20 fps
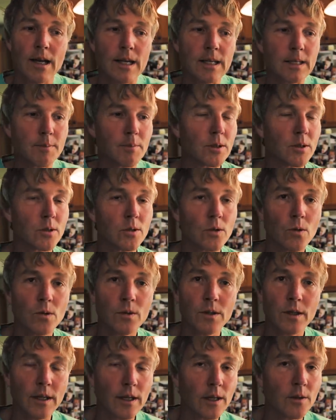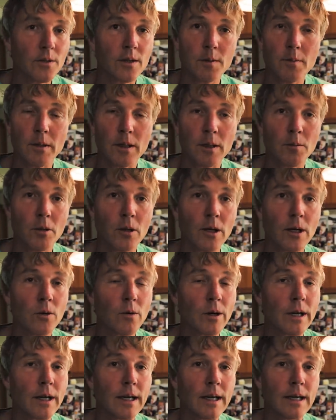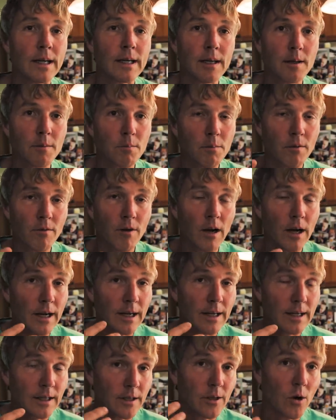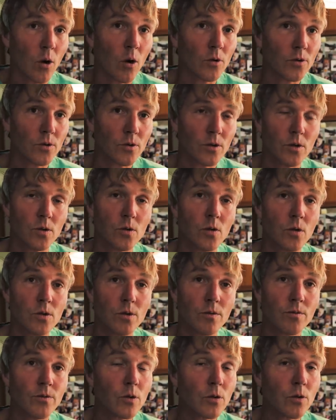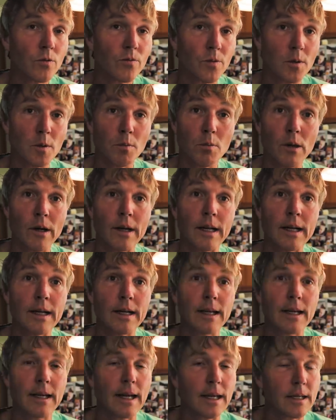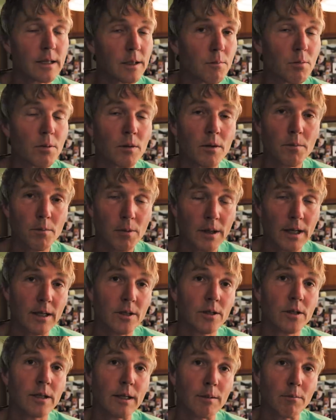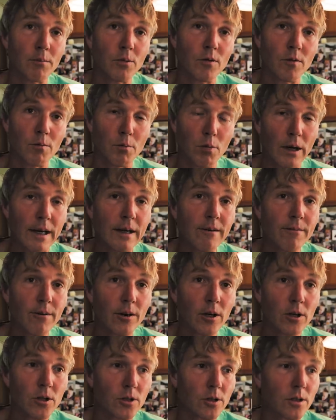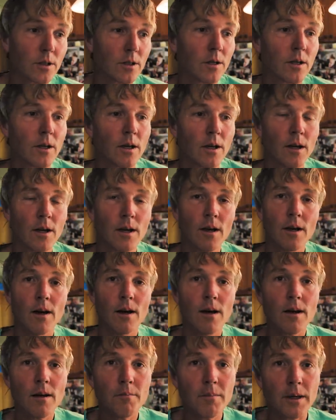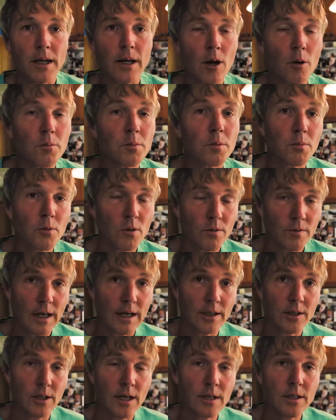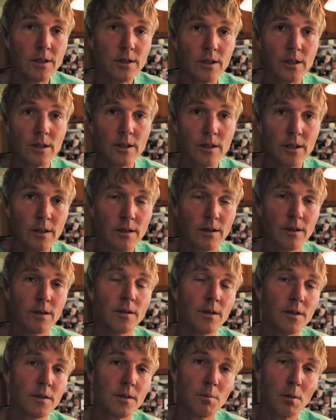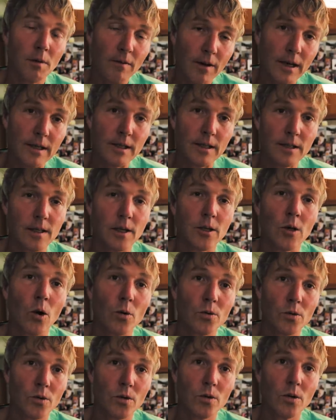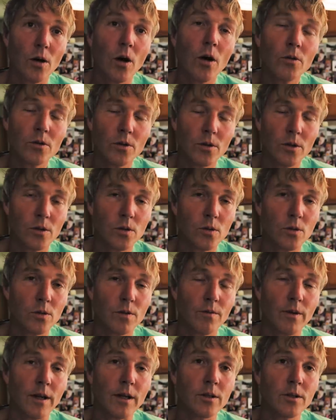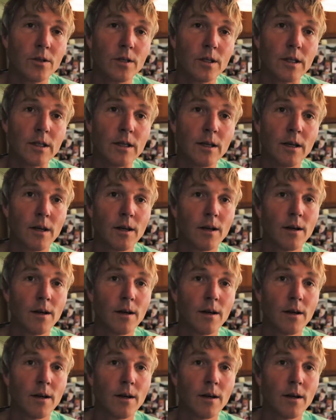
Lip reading: It's been shown to increase metabolic rate, provide an alternate source of fuel for the brain, can actually potentially improve brain function. It can help improve digestion. You know, it's providing an alternate source of energy.